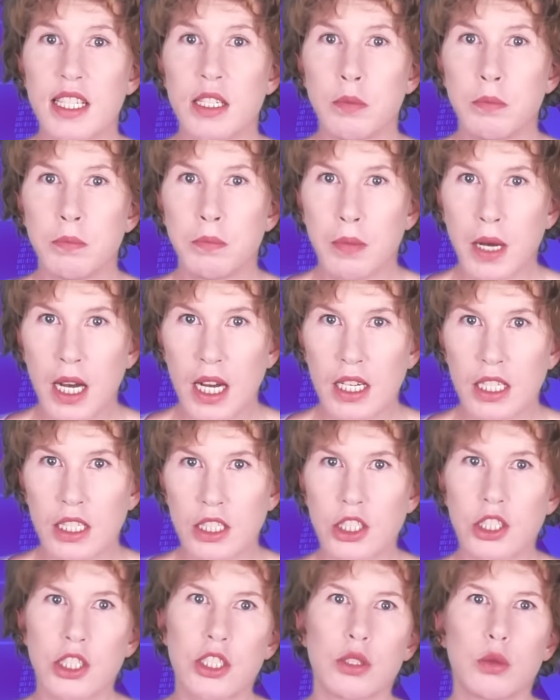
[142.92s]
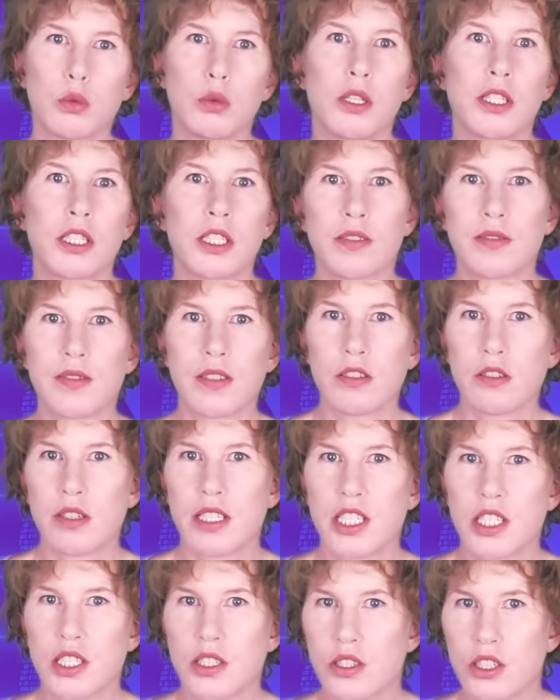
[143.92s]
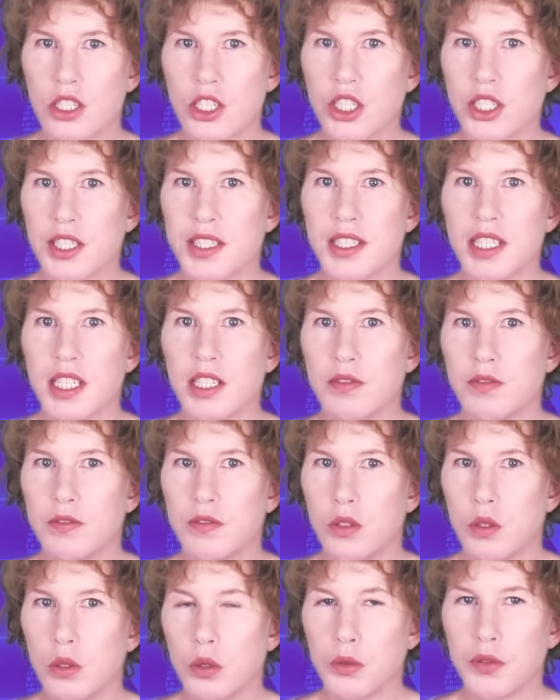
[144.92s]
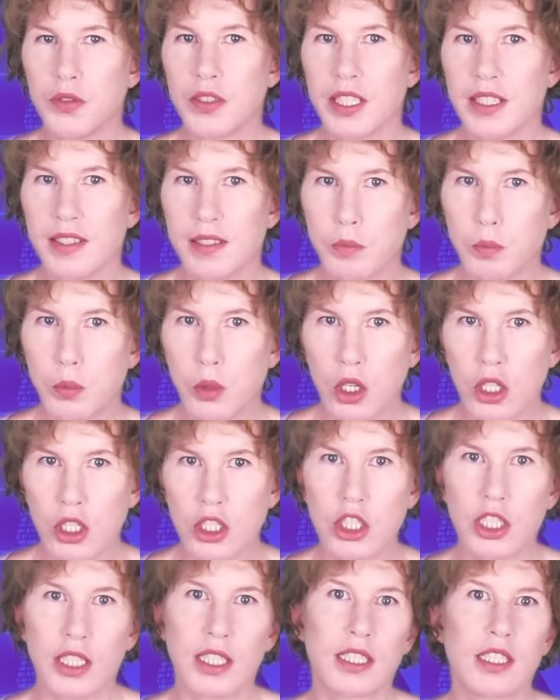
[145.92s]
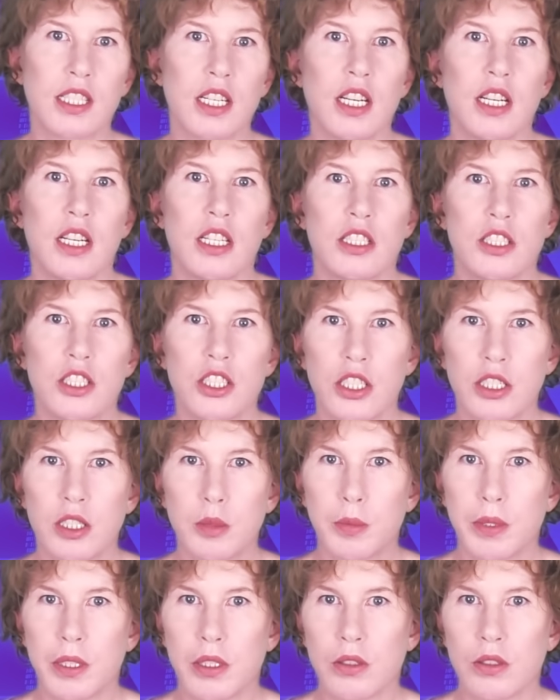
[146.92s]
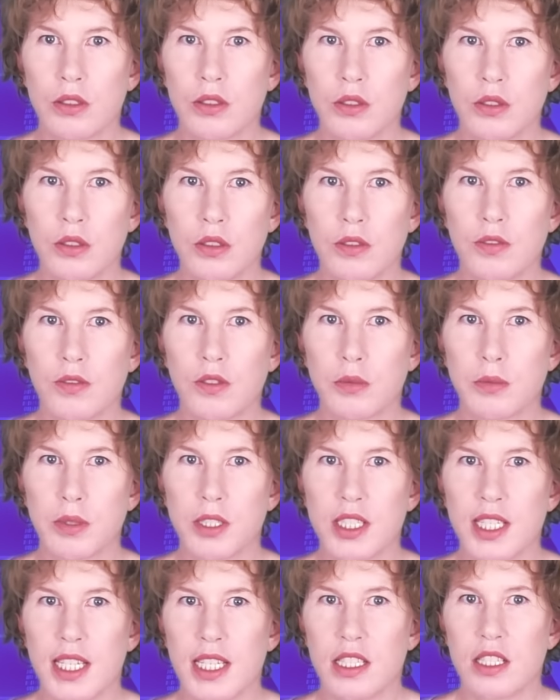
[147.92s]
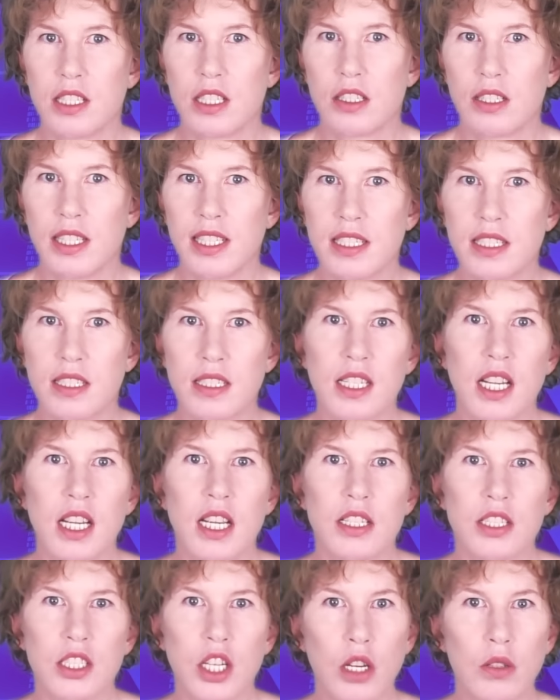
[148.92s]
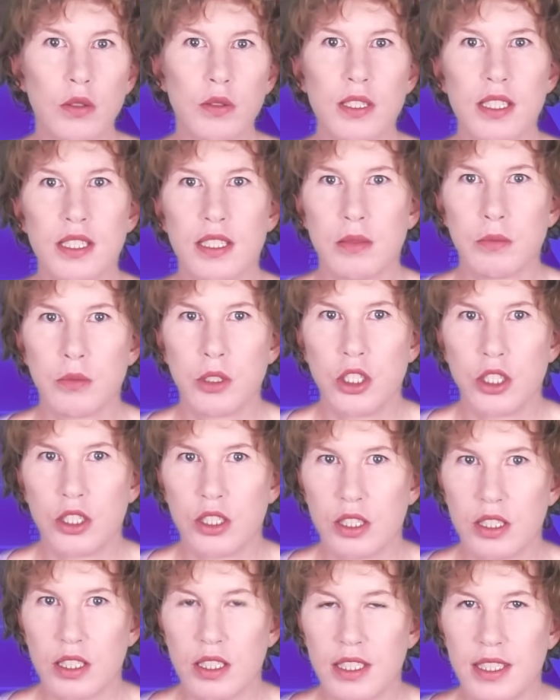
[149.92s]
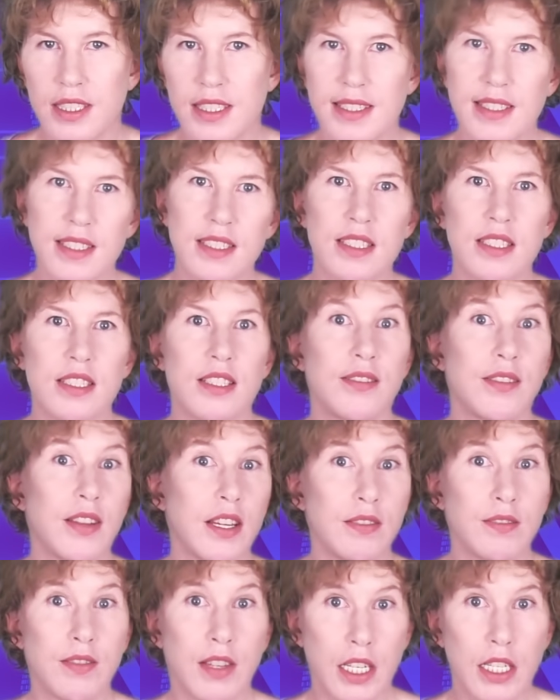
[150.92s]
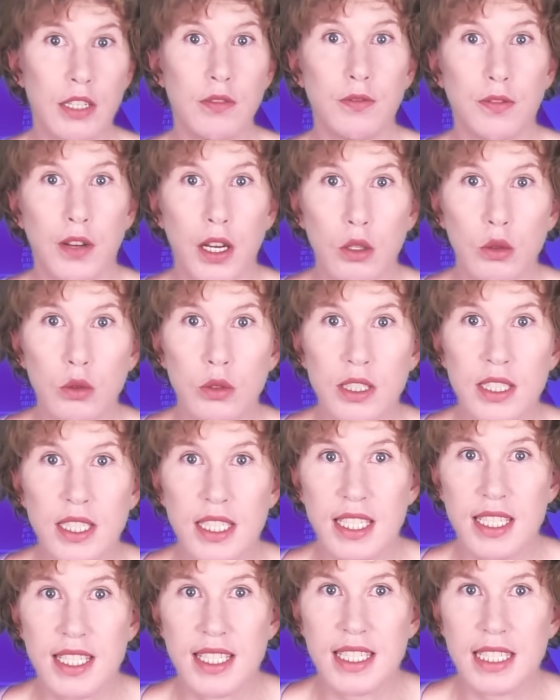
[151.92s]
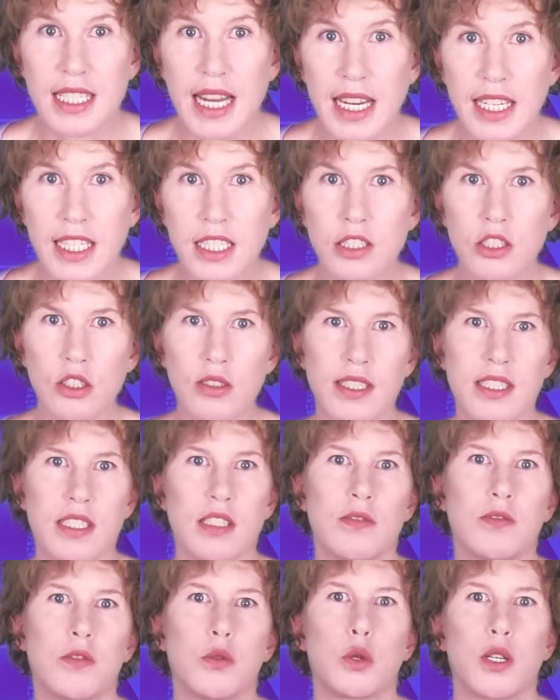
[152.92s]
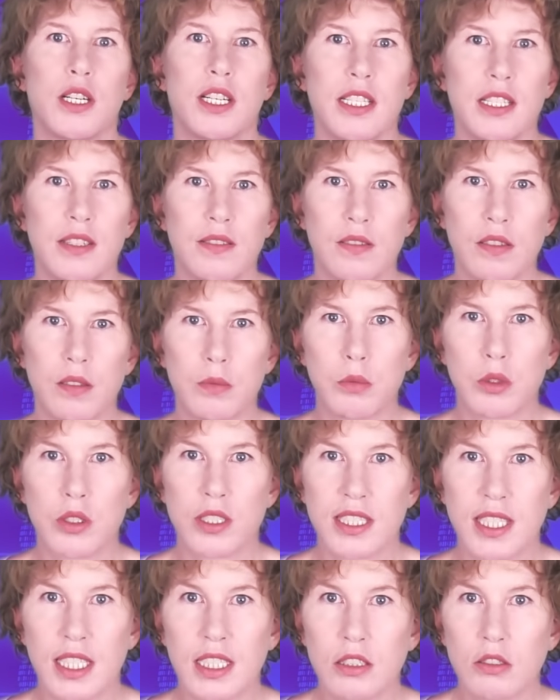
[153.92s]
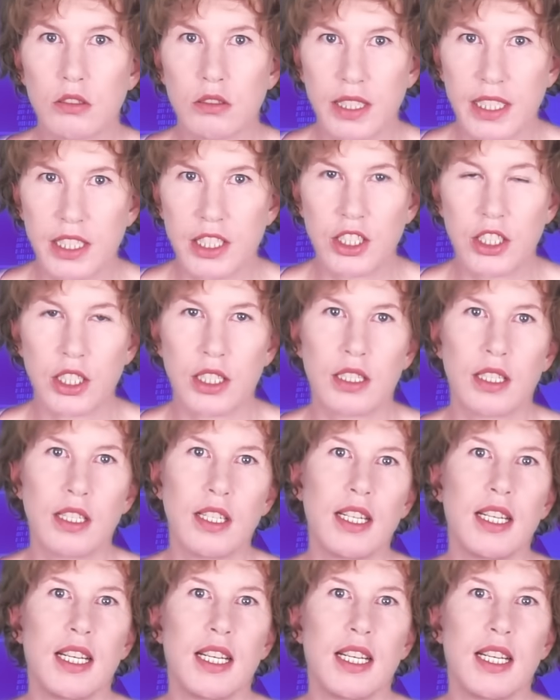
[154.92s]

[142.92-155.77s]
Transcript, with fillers: in March, one of the researchers involved in the project, Jacques Pironneau from C N R S, told some journalists that they found a second reservoir in the Moselle region.